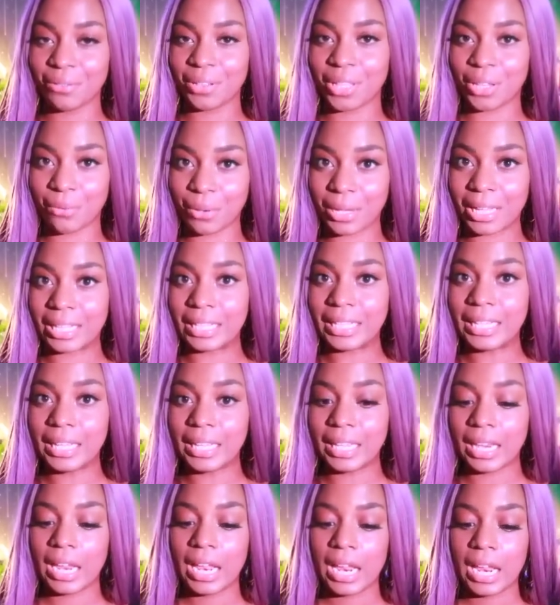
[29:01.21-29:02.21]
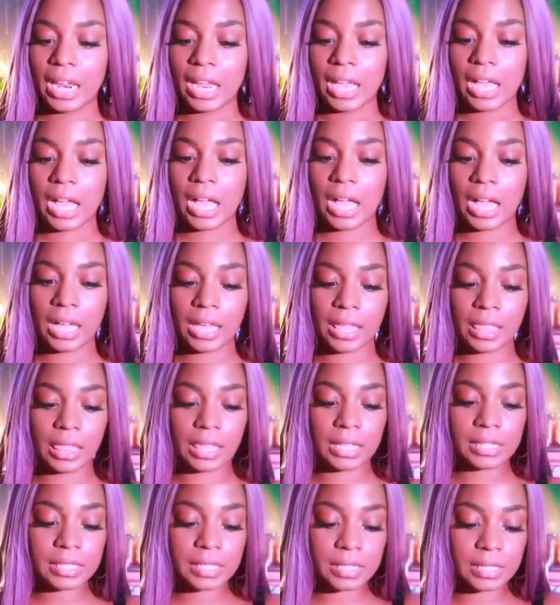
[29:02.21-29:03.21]
really quickly. Uh,
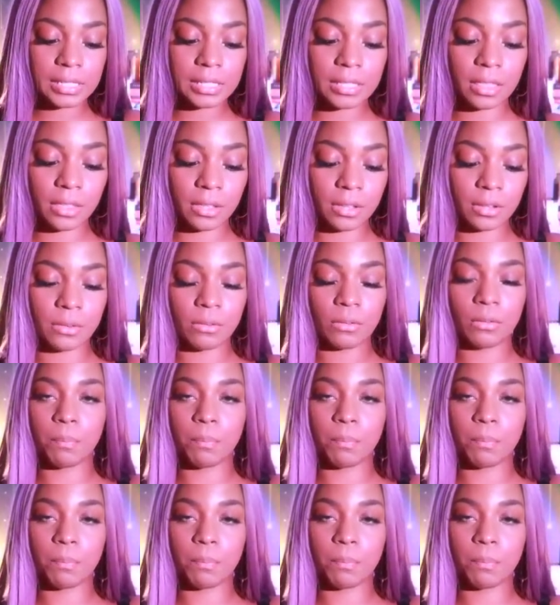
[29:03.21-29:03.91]
this is the